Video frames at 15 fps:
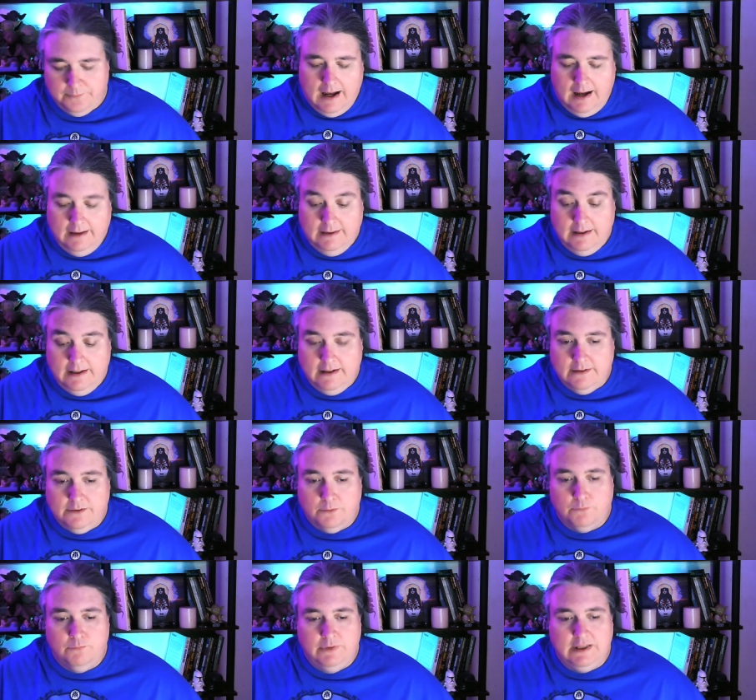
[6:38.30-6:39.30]
I think he does
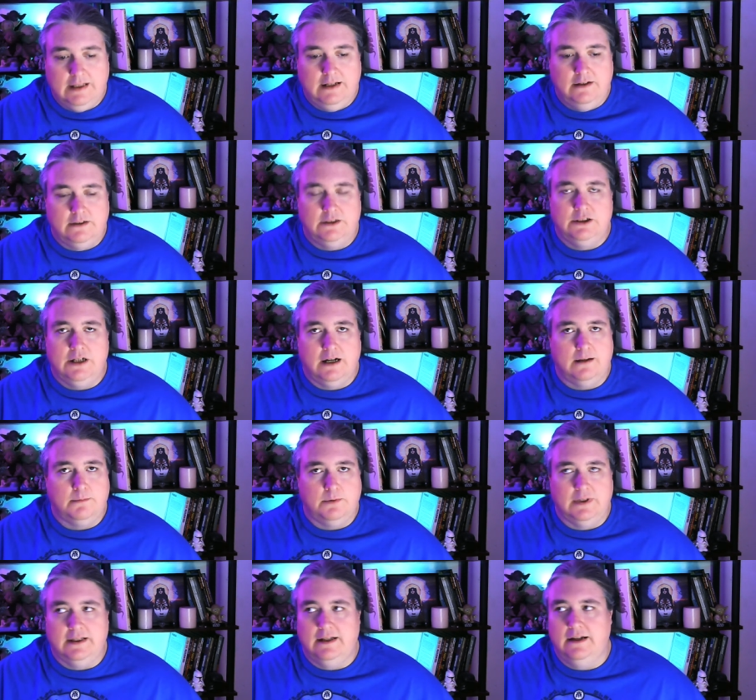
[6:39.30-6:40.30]
a really good job
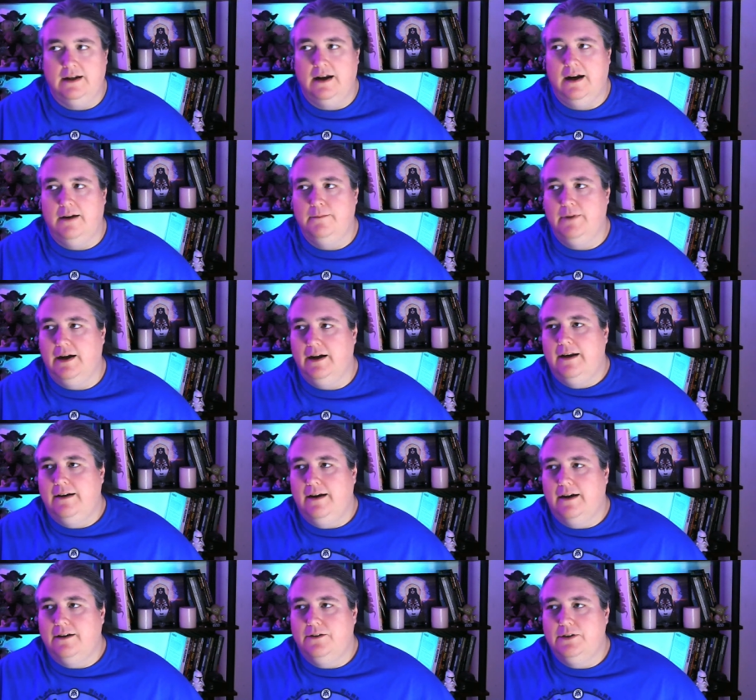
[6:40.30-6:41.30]
with it. I'm
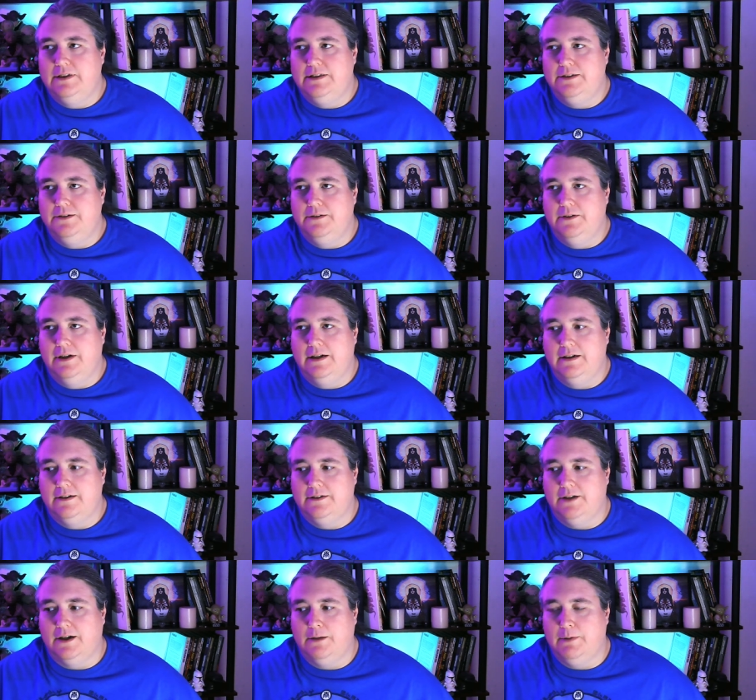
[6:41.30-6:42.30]
not going to
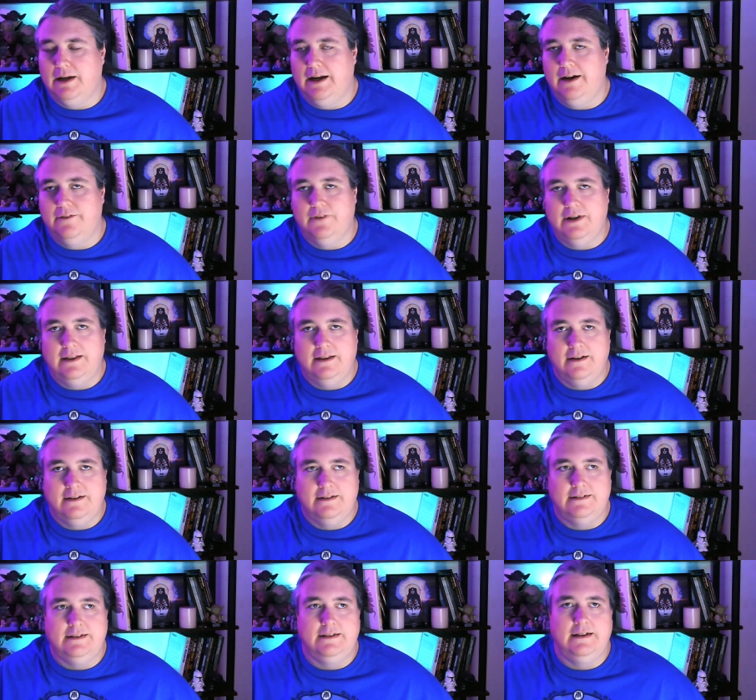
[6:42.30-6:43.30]
talk about everything
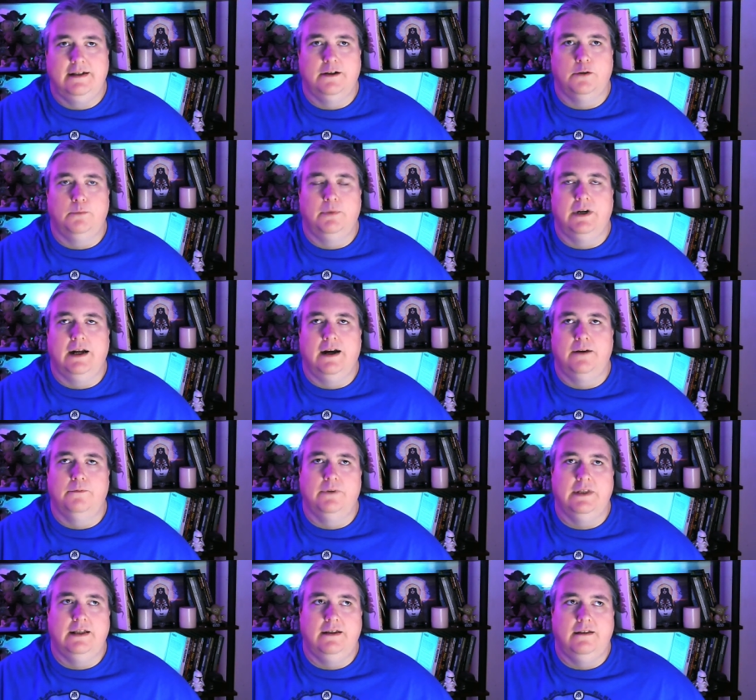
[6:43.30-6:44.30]
that's in here, but I
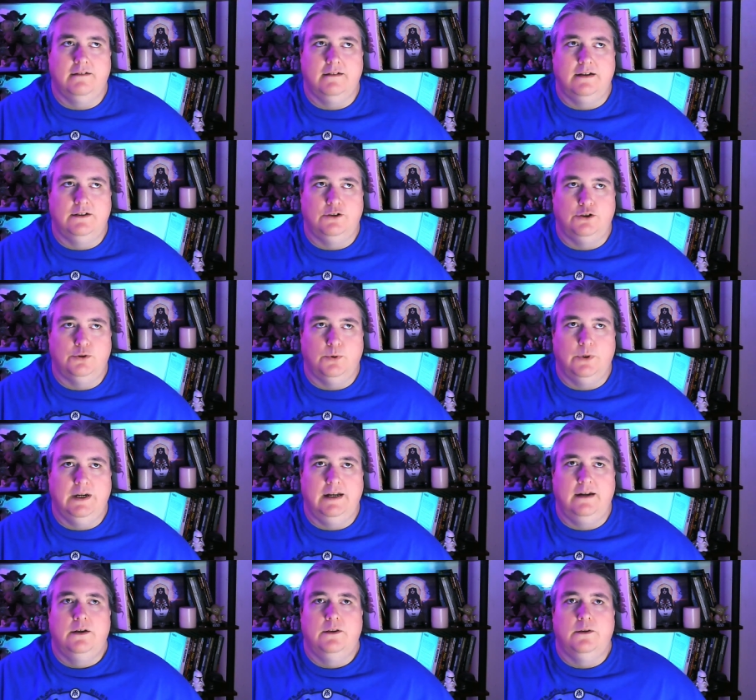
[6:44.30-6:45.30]
really
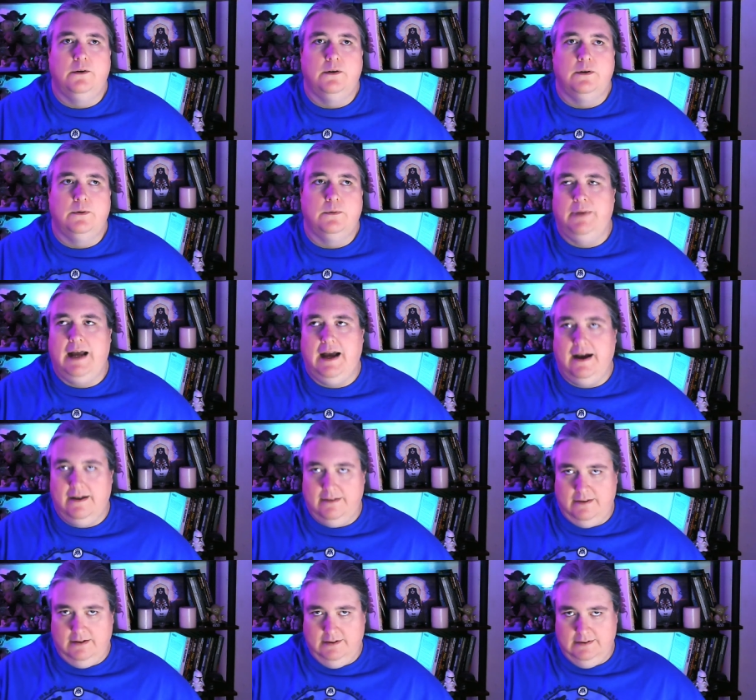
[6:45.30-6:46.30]
enjoyed the
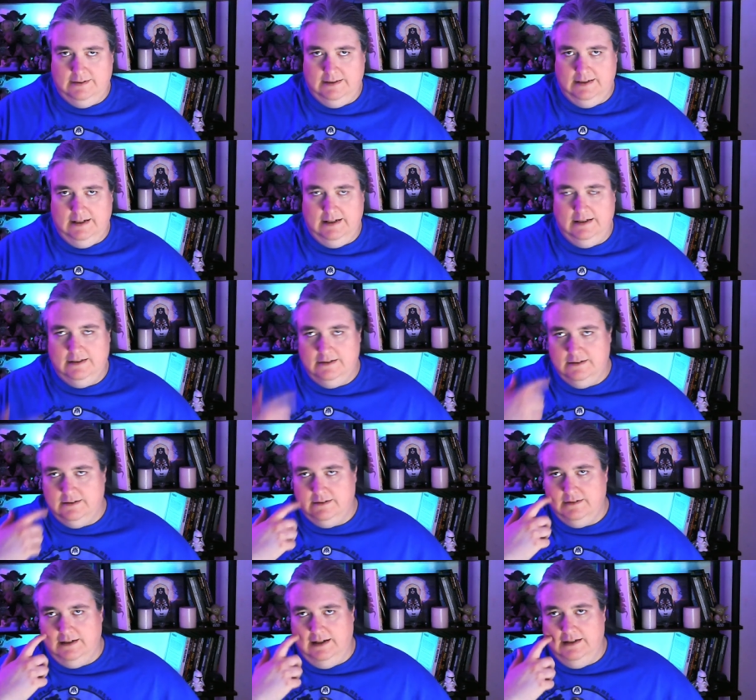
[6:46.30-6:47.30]
path to getting
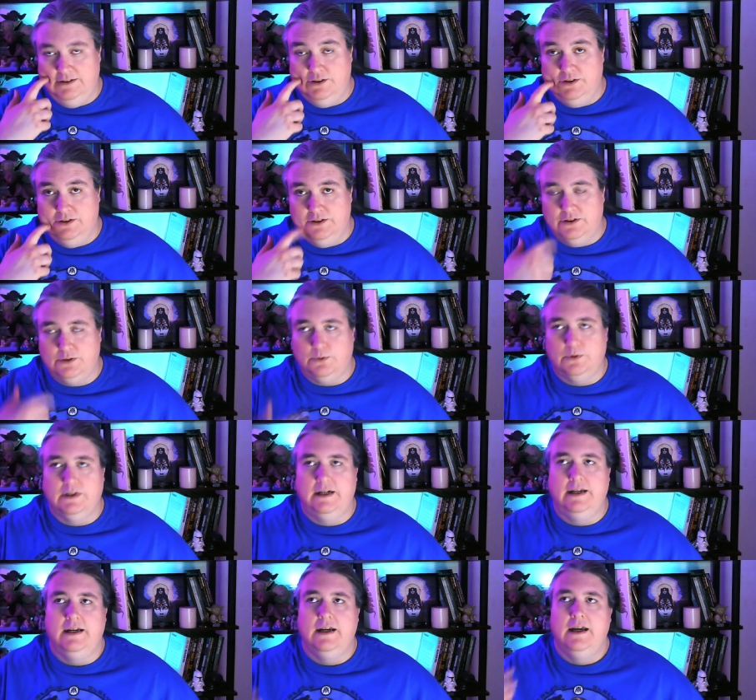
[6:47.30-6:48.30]
into the
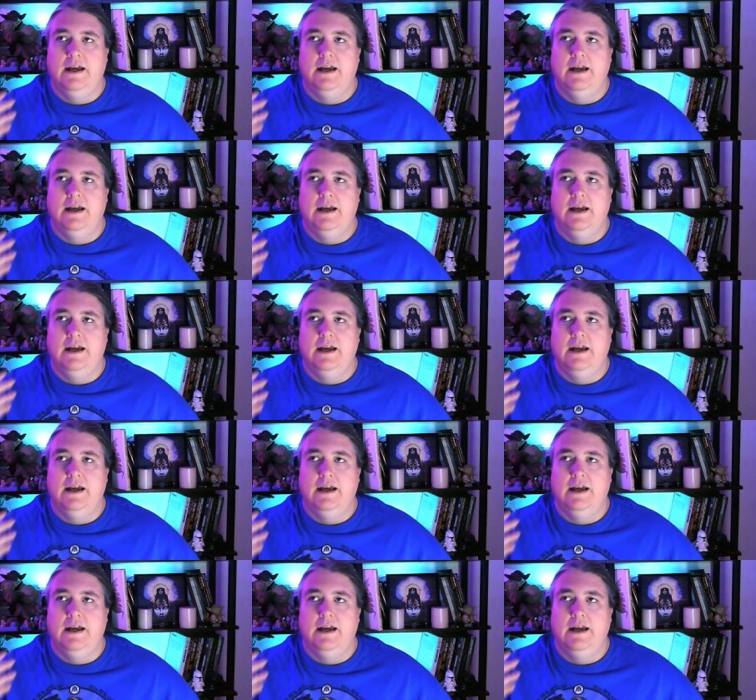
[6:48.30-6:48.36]
story